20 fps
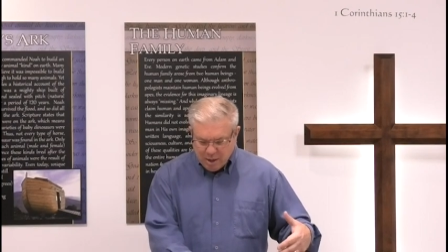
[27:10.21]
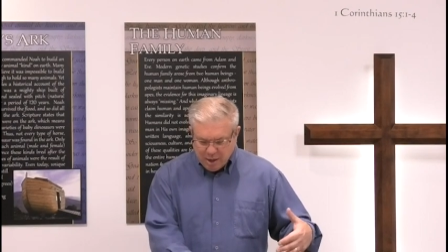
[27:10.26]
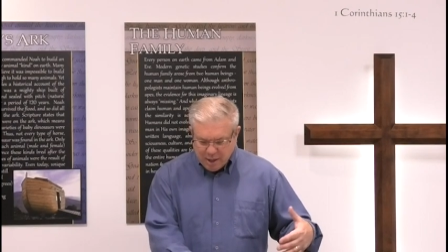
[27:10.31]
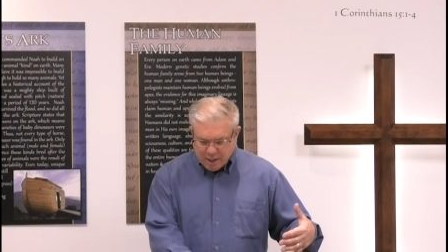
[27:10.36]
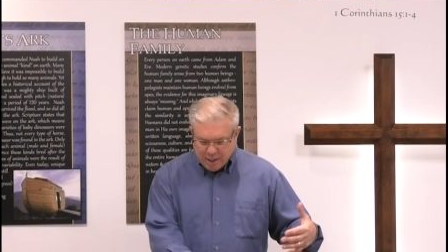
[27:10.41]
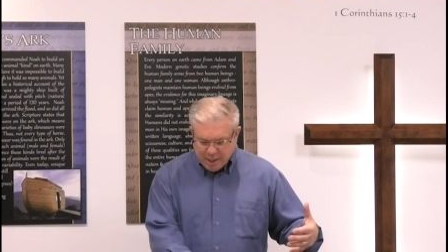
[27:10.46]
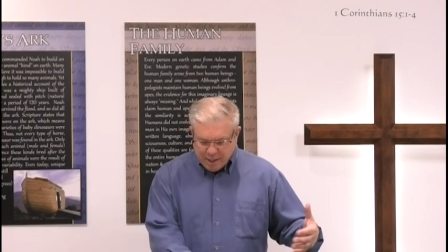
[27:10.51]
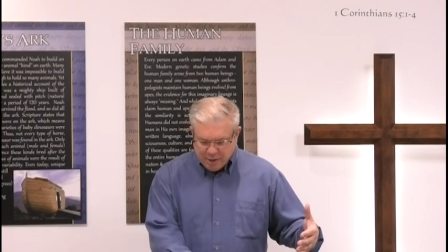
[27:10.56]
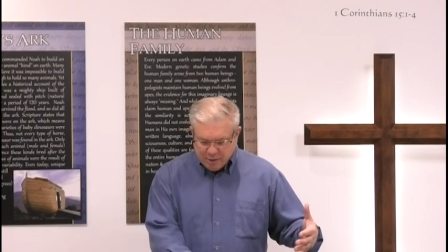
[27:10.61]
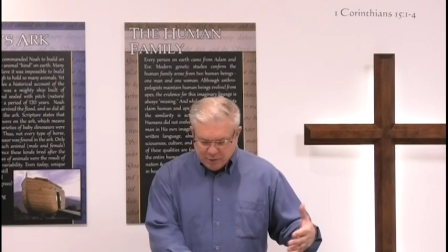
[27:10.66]

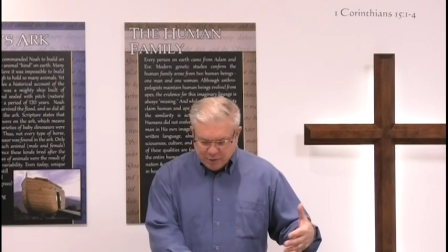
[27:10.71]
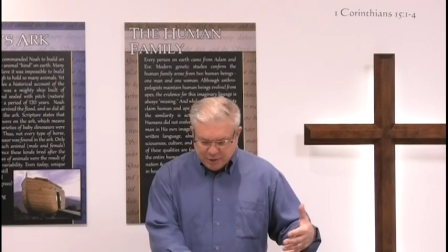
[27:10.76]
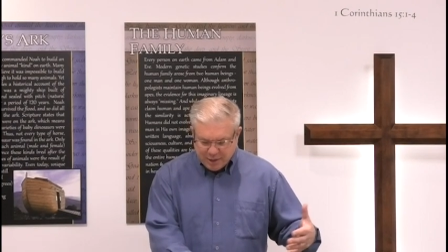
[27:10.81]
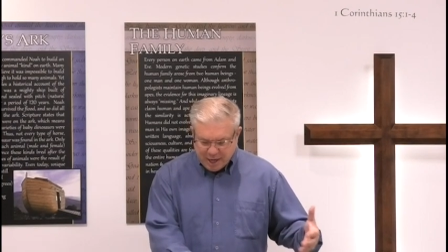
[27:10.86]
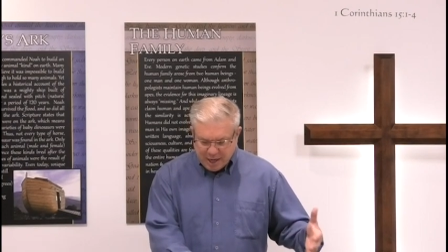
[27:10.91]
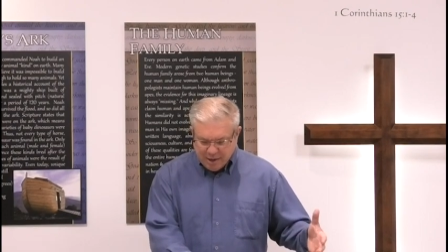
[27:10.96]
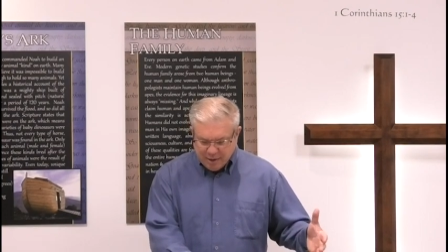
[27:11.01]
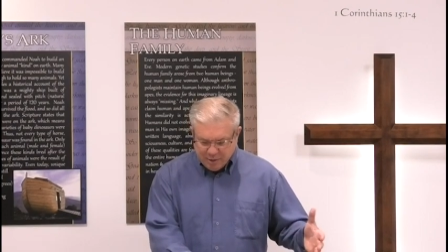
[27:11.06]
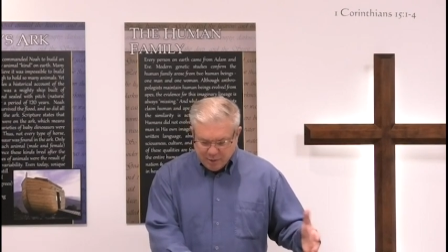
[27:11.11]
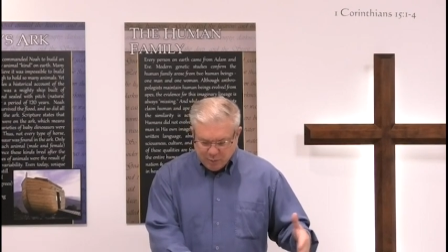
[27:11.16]
on either
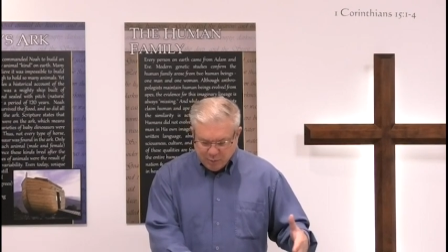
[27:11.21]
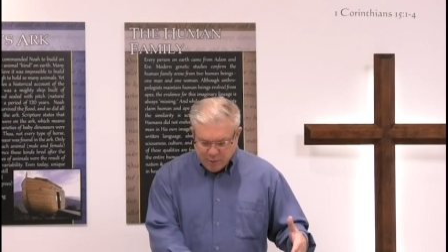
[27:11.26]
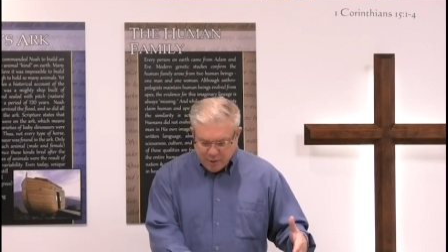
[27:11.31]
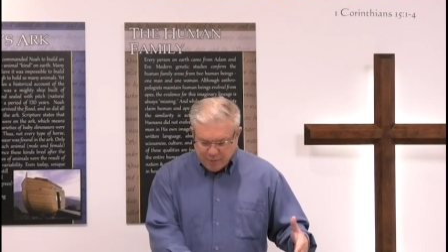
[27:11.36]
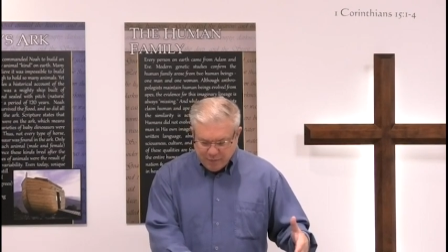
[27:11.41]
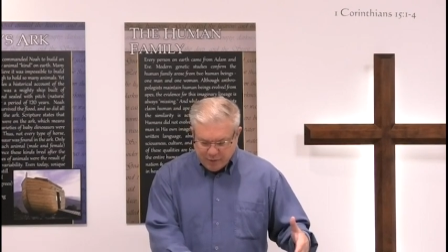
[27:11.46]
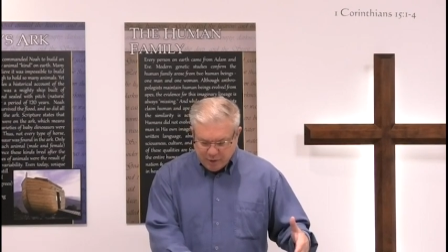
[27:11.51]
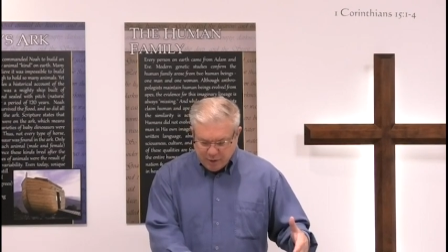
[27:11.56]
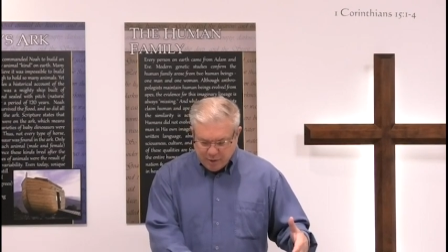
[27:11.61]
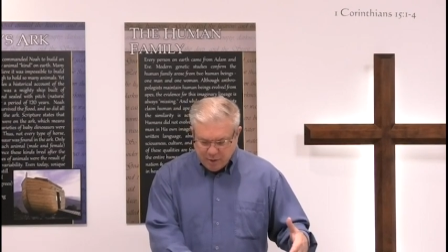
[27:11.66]
side of the
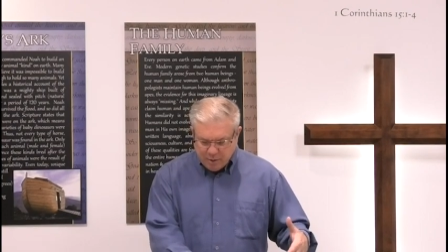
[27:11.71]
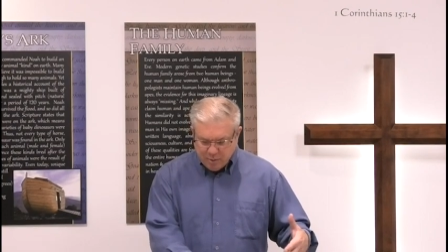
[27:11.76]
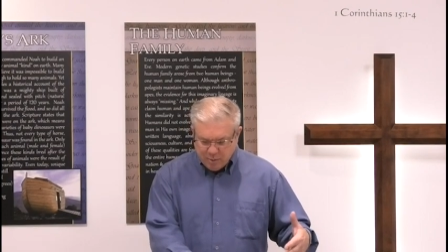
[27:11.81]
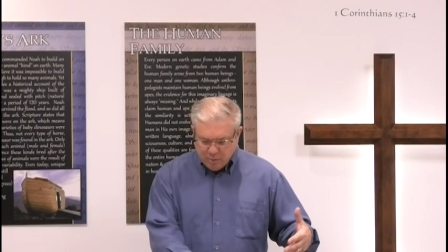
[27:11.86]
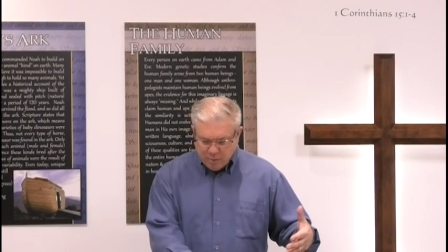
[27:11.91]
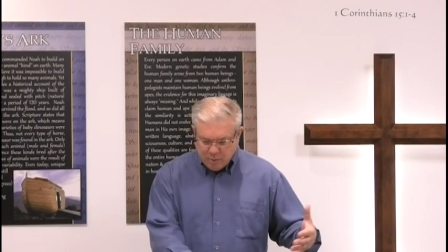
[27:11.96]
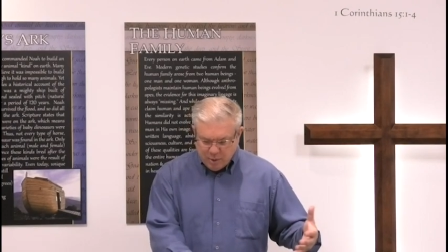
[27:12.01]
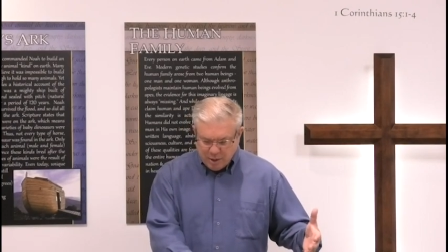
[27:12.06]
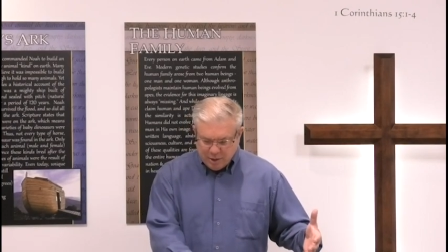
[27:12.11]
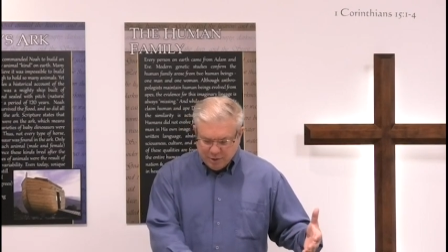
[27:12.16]
river
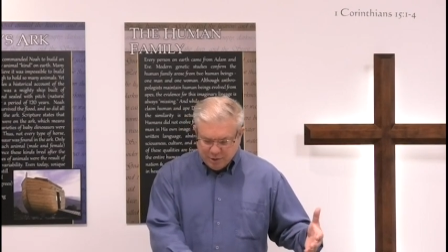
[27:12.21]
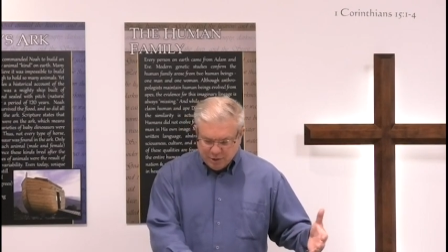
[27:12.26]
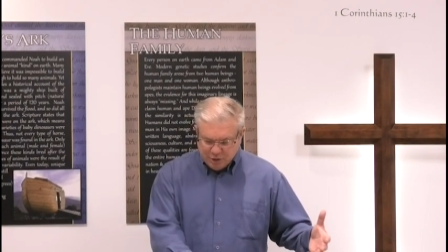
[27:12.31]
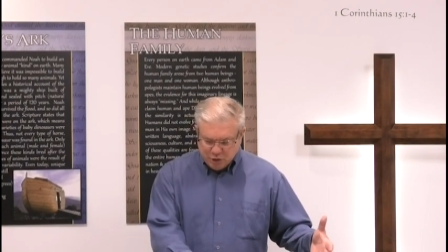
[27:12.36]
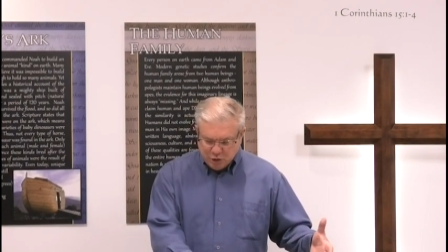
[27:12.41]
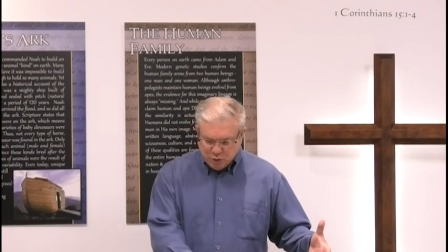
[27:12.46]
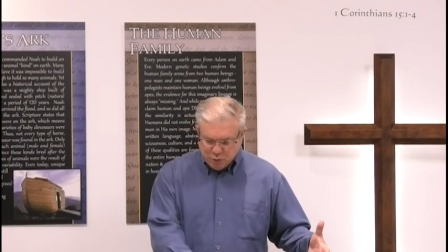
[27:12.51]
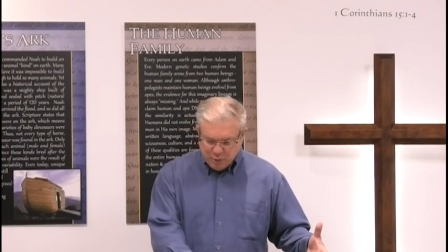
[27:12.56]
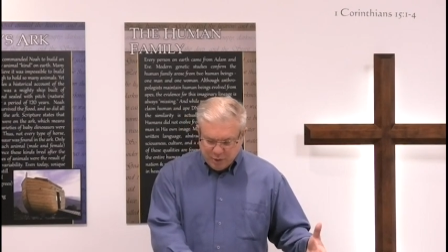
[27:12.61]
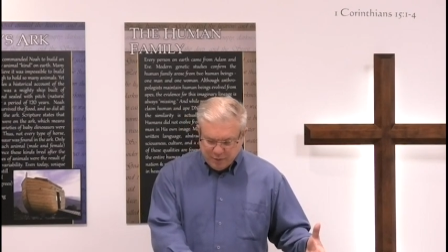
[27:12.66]
was
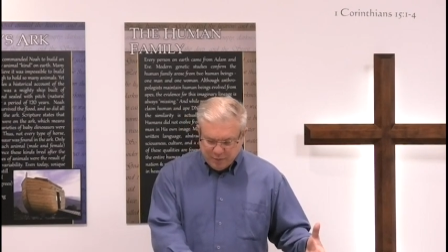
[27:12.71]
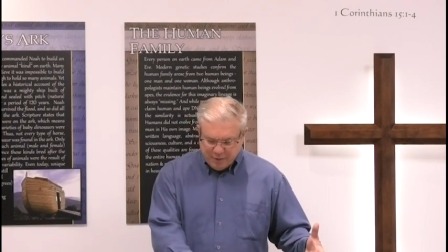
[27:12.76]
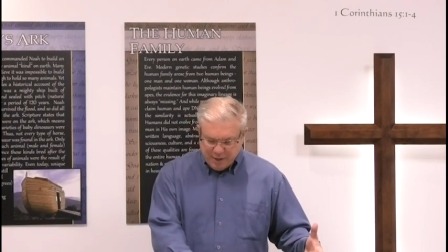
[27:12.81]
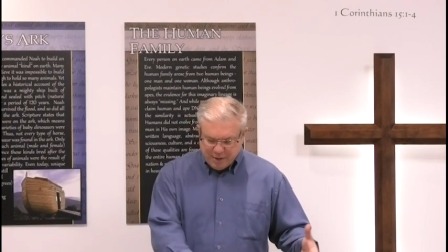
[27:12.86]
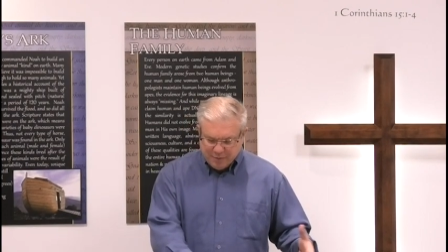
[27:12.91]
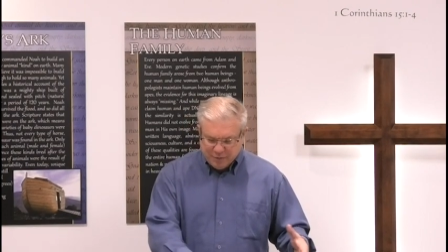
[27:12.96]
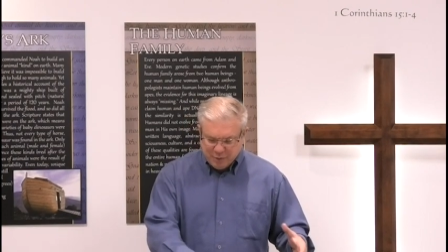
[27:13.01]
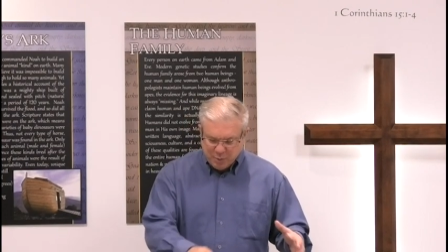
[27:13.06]
this tree of life.